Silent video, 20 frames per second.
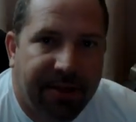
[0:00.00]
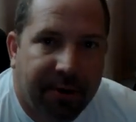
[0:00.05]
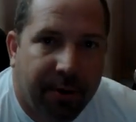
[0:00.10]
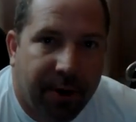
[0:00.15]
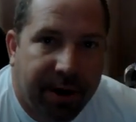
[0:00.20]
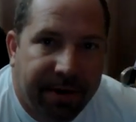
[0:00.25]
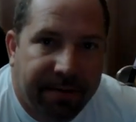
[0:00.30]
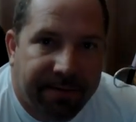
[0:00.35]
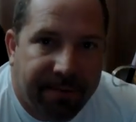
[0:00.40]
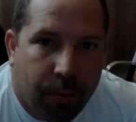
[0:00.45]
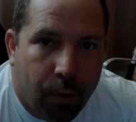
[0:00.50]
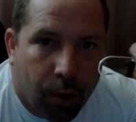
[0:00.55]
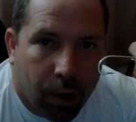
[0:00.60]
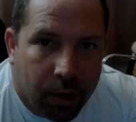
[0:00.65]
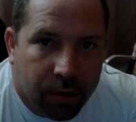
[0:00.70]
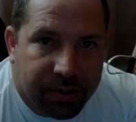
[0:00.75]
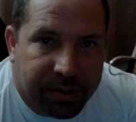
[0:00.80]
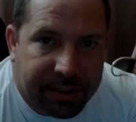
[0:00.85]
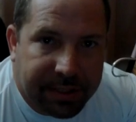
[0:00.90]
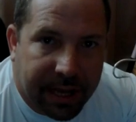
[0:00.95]

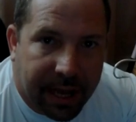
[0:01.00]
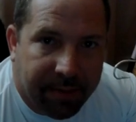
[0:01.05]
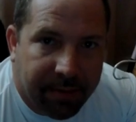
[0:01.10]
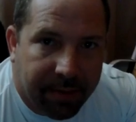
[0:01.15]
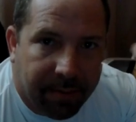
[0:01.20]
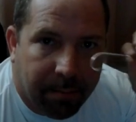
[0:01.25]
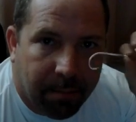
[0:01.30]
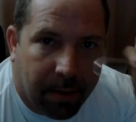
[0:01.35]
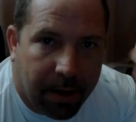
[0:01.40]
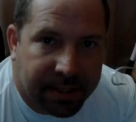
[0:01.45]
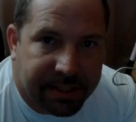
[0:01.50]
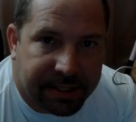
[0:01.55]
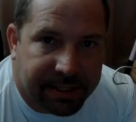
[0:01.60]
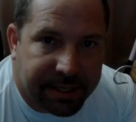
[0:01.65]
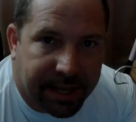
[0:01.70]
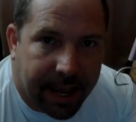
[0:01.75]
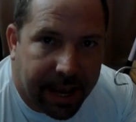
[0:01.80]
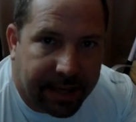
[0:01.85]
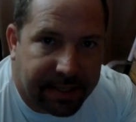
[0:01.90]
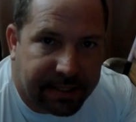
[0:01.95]
3407
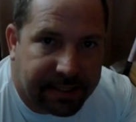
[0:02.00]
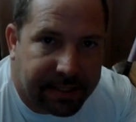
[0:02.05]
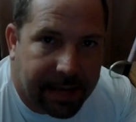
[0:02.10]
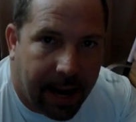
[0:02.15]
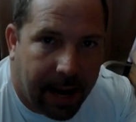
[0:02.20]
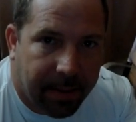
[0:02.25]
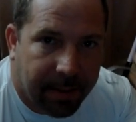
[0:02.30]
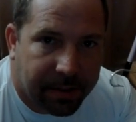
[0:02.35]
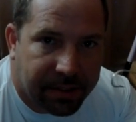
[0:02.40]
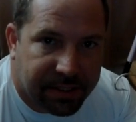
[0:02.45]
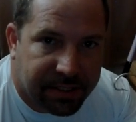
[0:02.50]
Mustad stainless